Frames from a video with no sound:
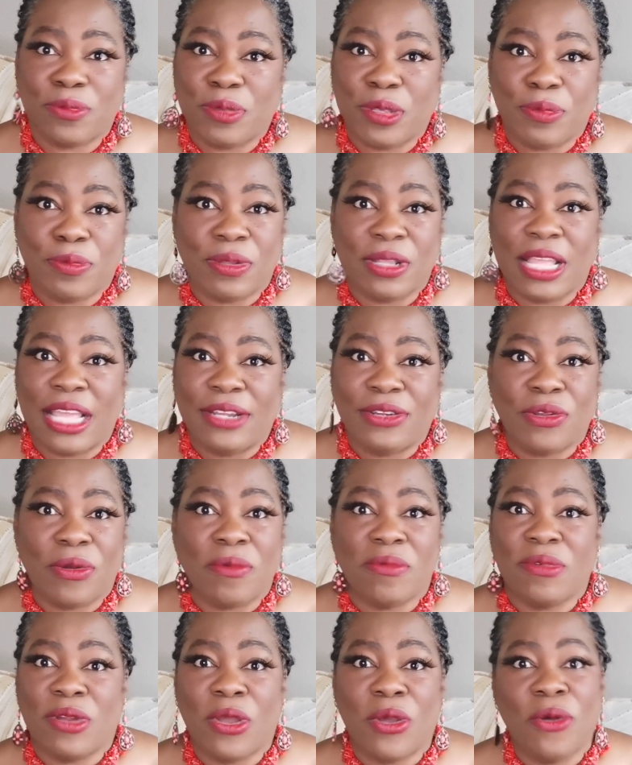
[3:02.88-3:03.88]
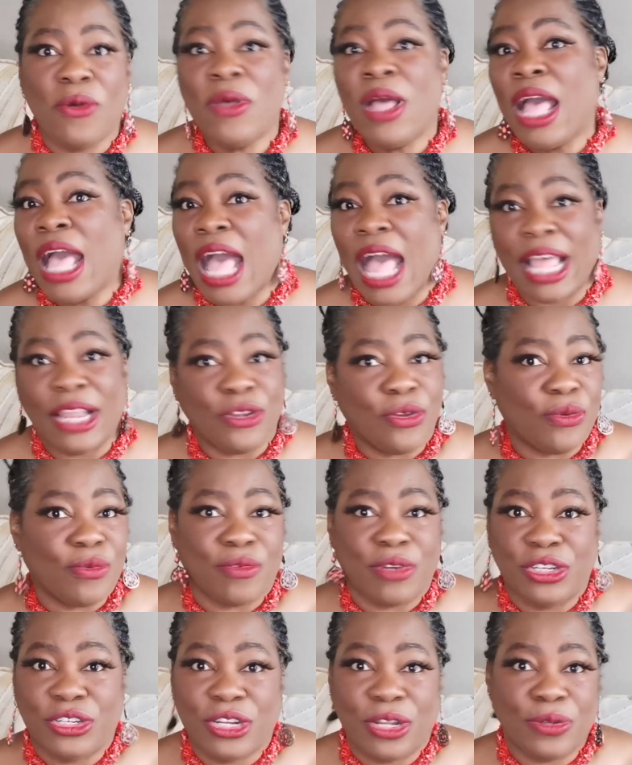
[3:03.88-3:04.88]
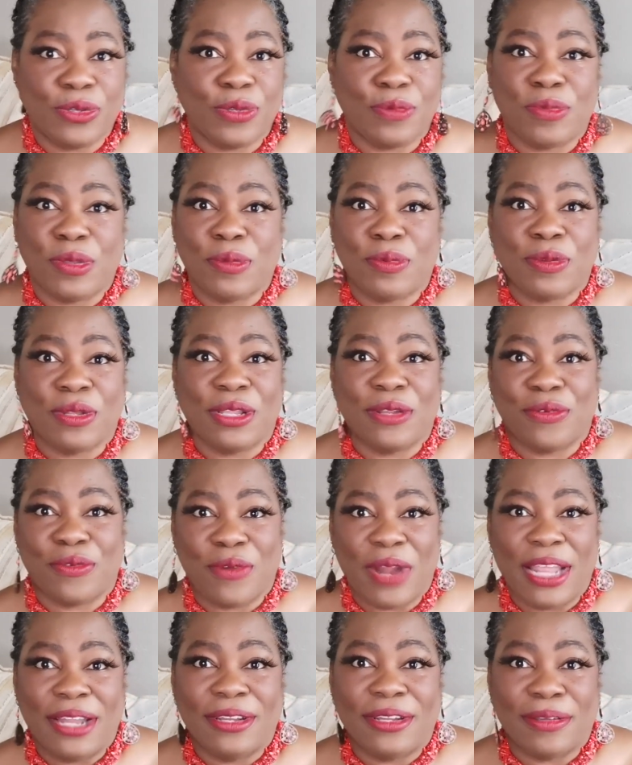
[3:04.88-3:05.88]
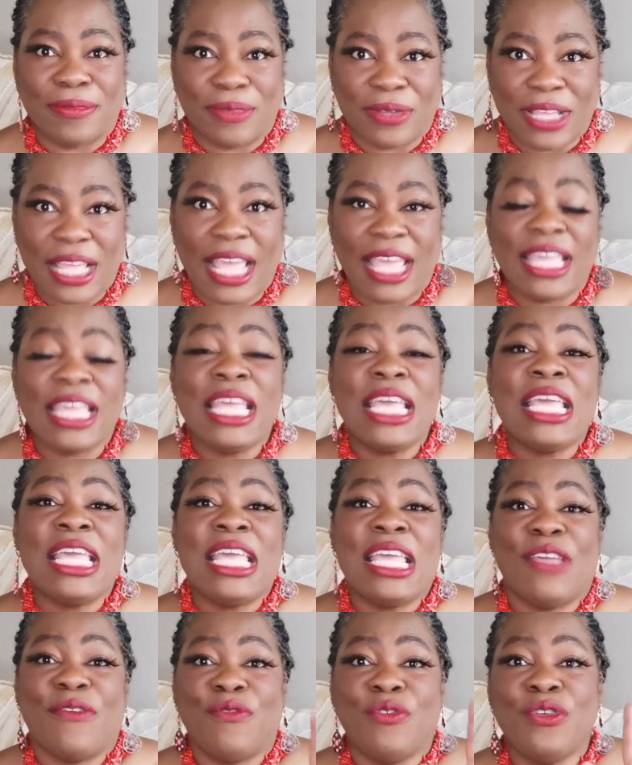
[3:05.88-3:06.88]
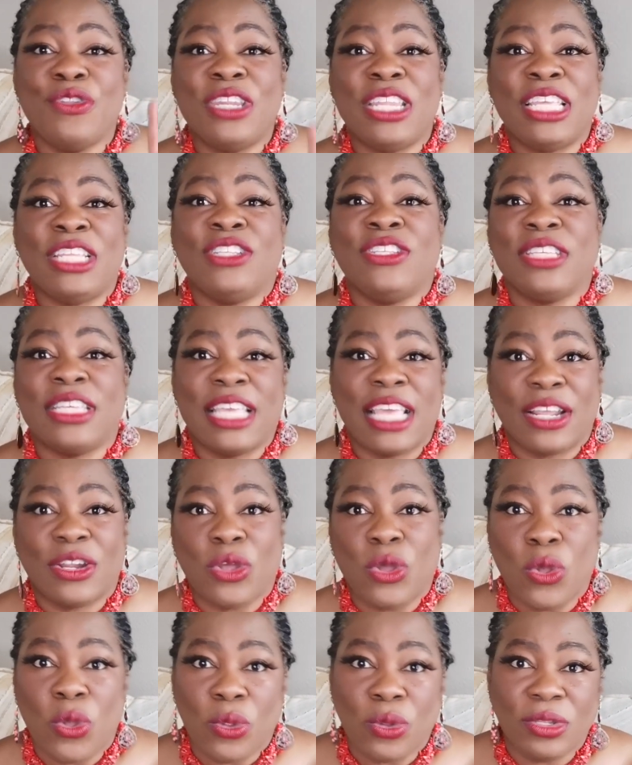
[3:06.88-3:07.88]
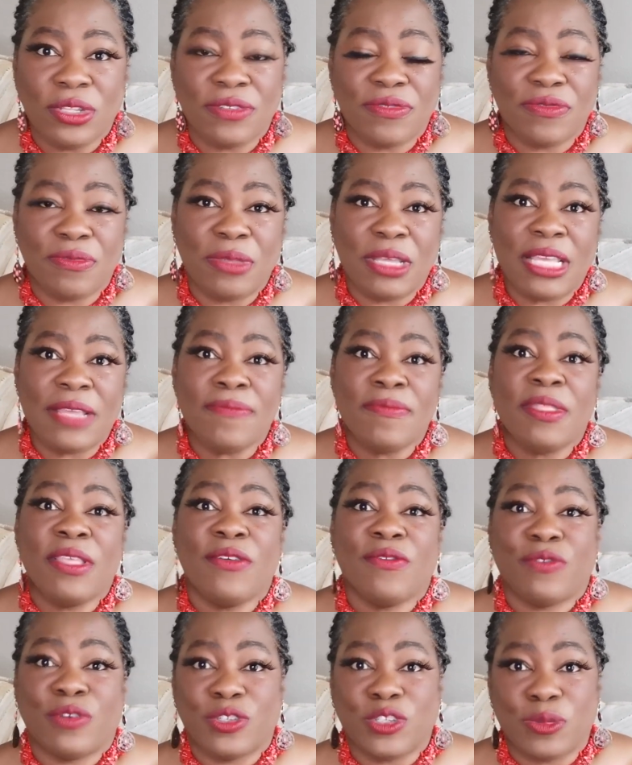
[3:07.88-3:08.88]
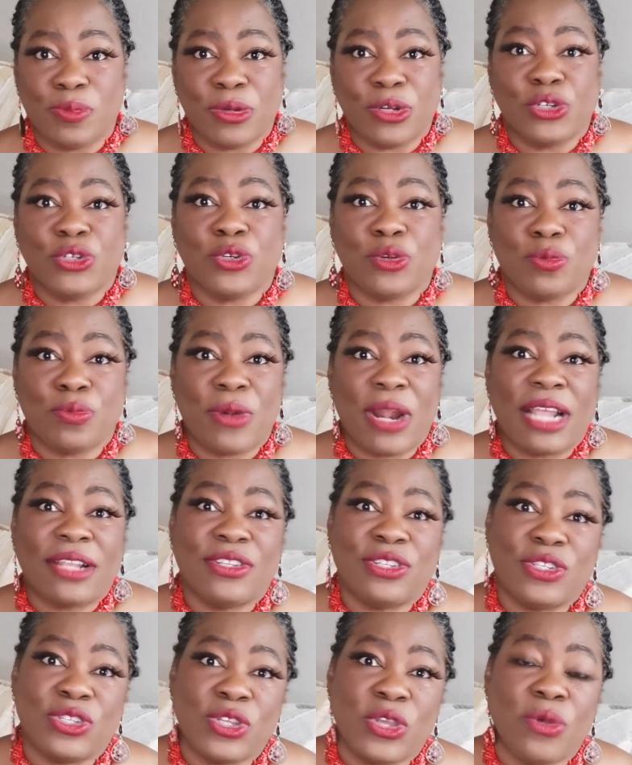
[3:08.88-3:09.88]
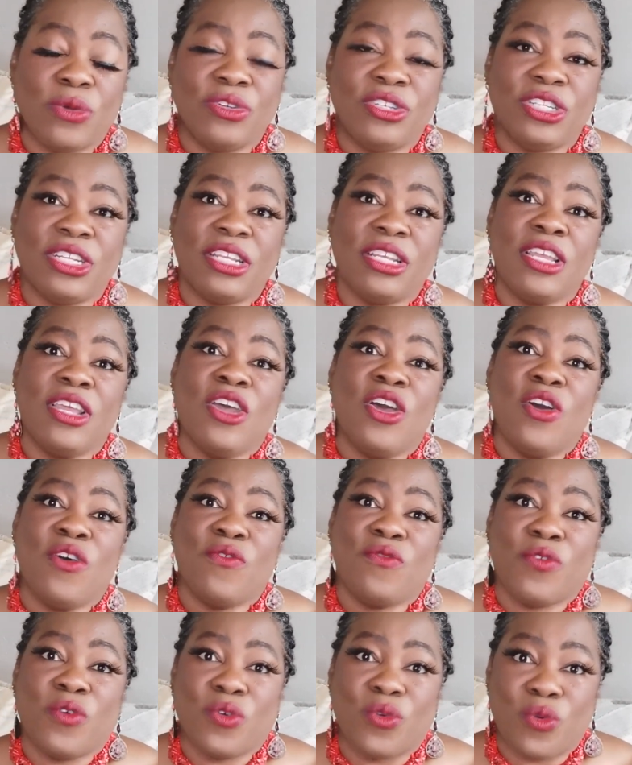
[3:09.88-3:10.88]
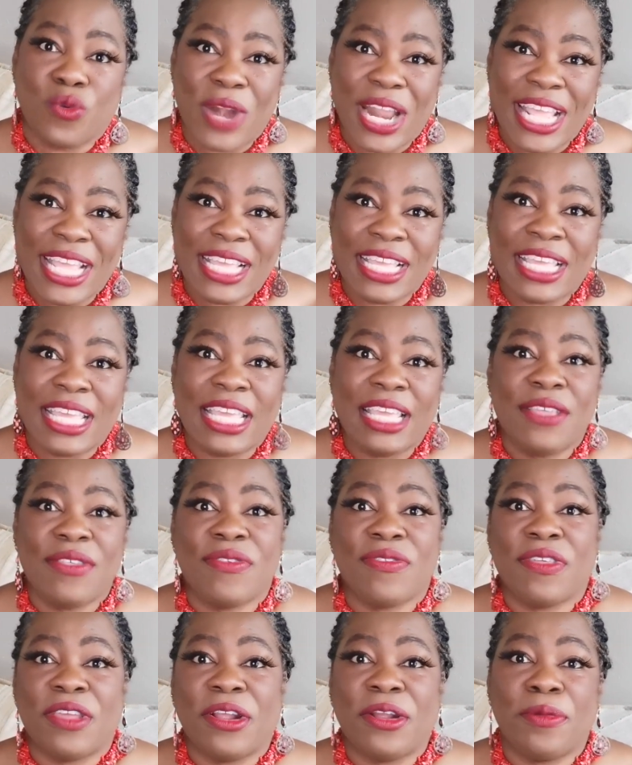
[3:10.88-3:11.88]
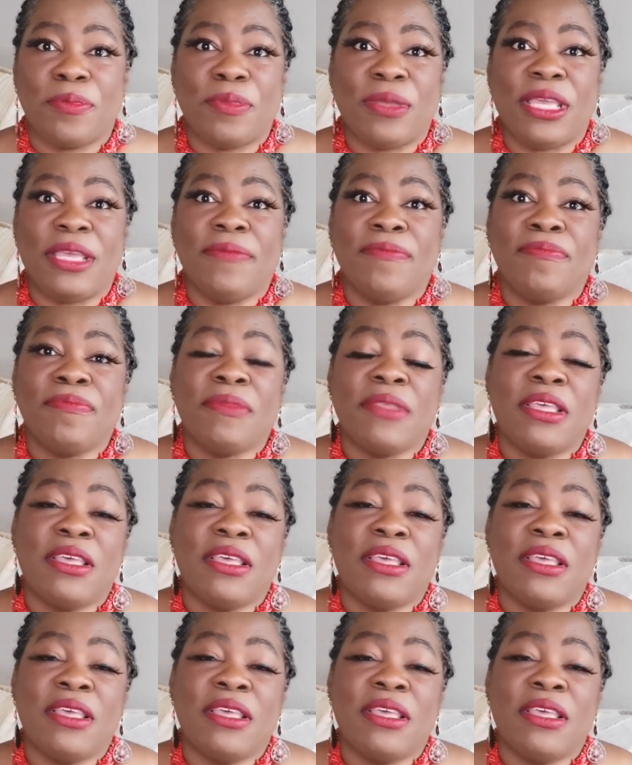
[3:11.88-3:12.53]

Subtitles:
to people I don't know. I don't reach out to people at random, okay? If you need to get a hold of me for spiritual practice coaching, for Reiki therapy,